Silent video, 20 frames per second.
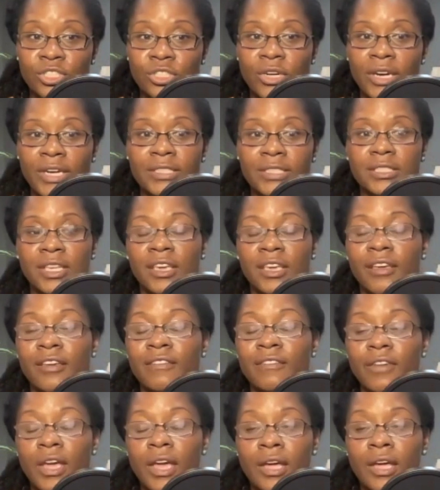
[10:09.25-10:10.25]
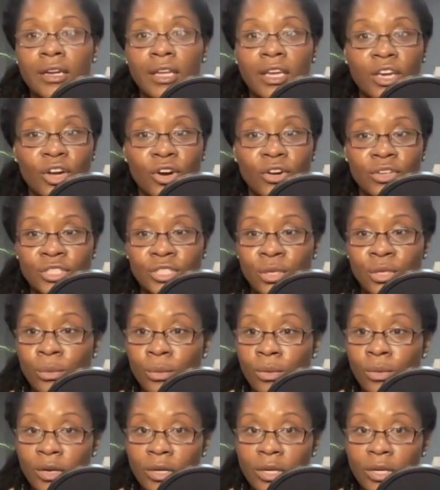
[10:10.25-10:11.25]
trying to give an encouraging
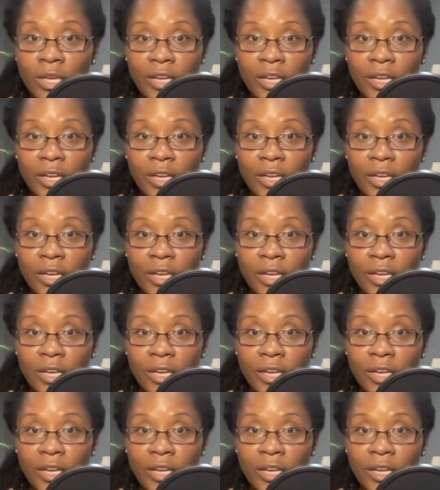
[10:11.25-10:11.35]
word